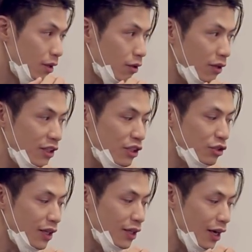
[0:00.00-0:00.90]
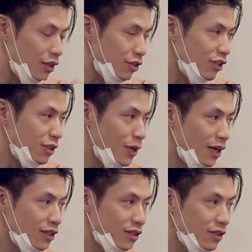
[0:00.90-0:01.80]
go into the straight line. So just
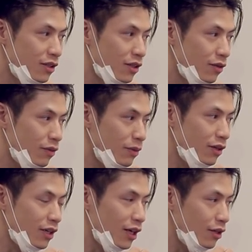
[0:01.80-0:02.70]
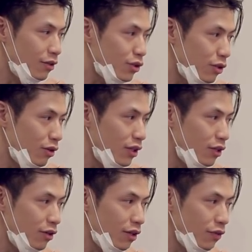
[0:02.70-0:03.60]
practice from here to candle,
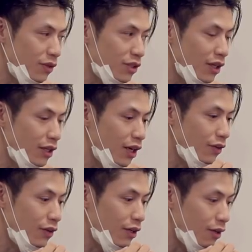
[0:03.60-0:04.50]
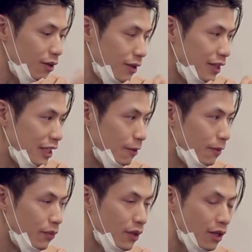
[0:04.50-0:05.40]
slowly going from the straight line to here.
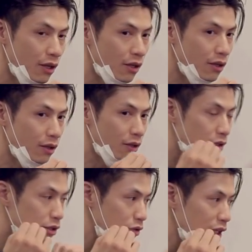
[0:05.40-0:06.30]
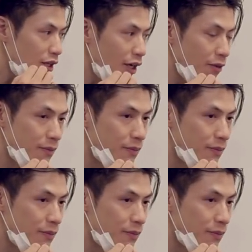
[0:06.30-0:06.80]
Straight line.